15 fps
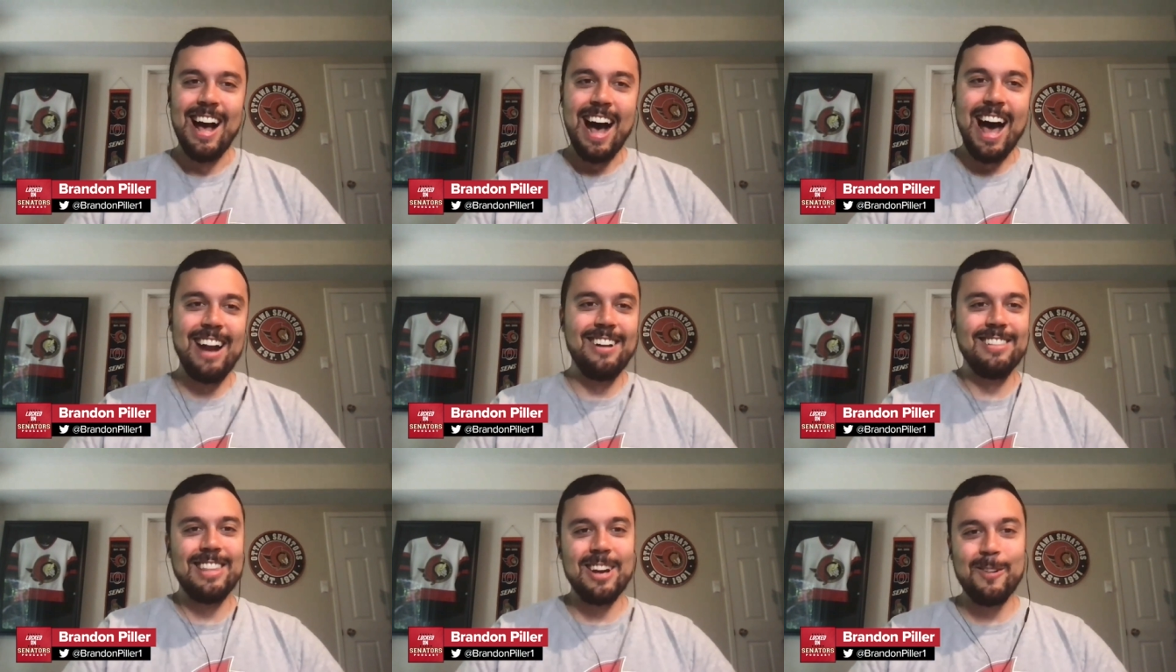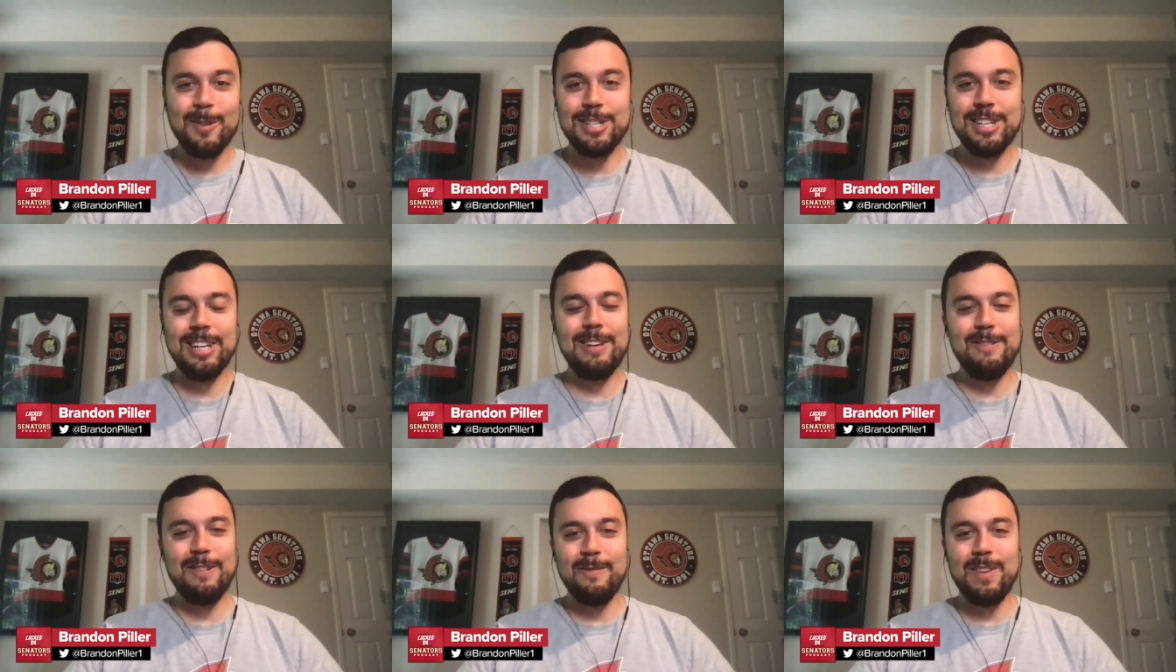I don't think we should
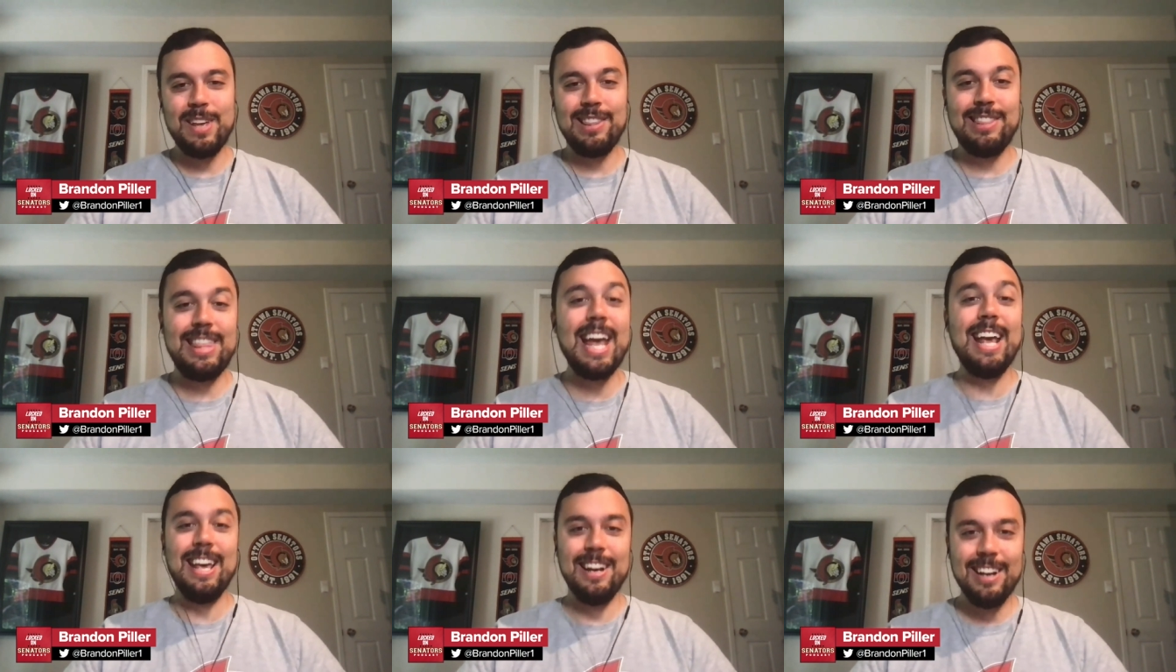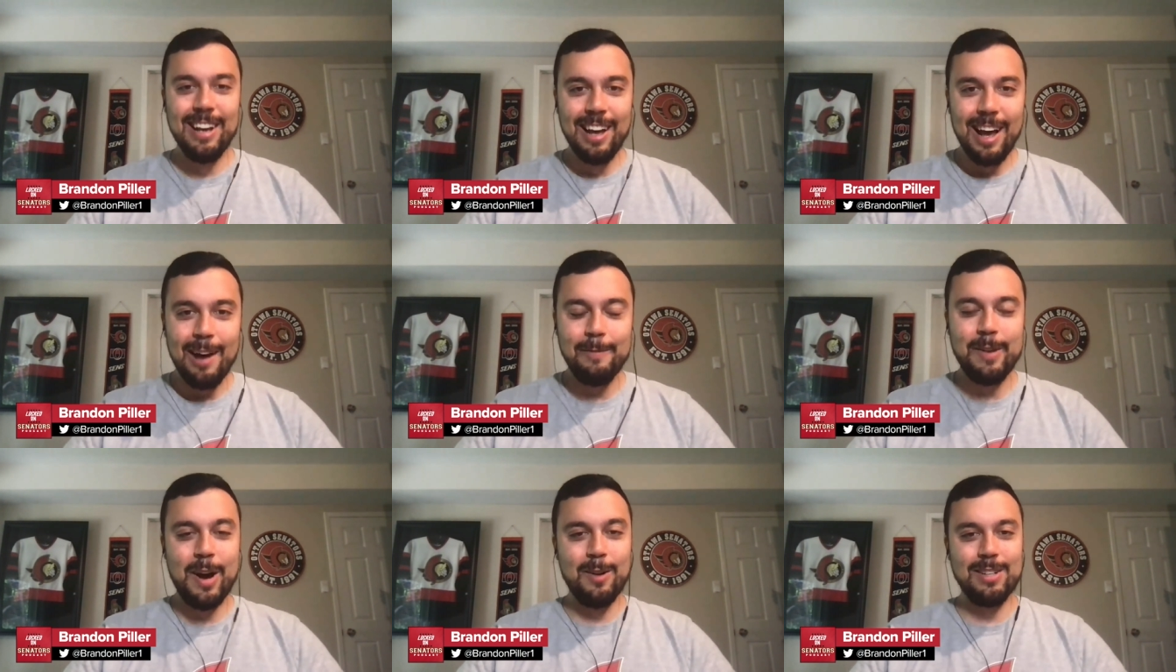even be thinking
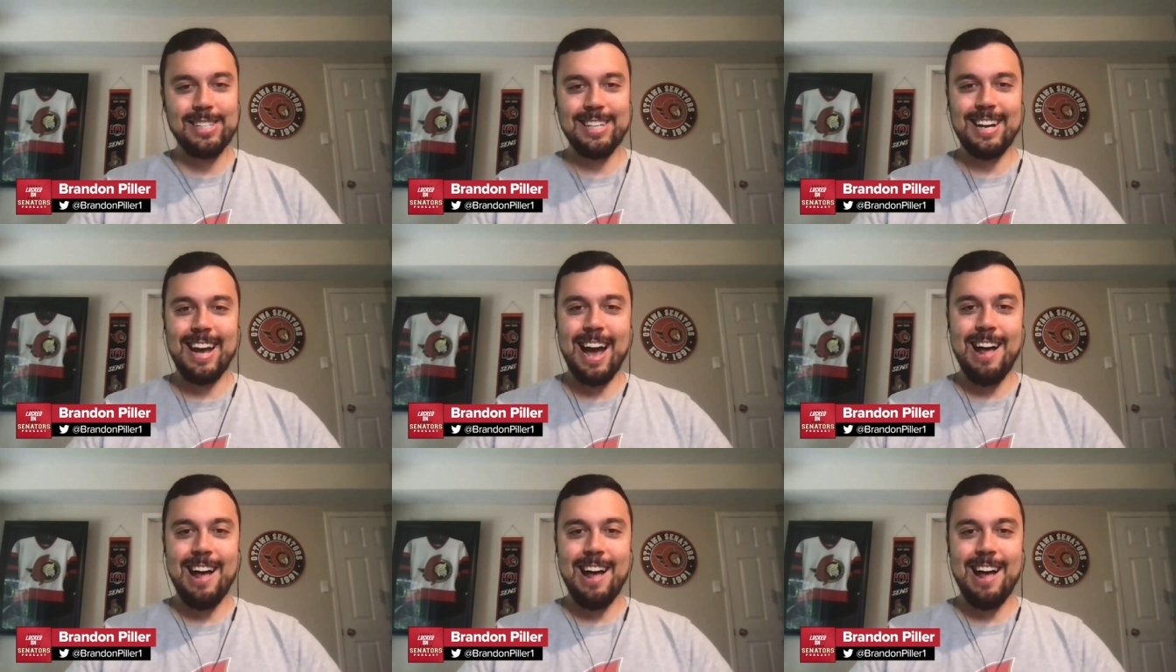about uh,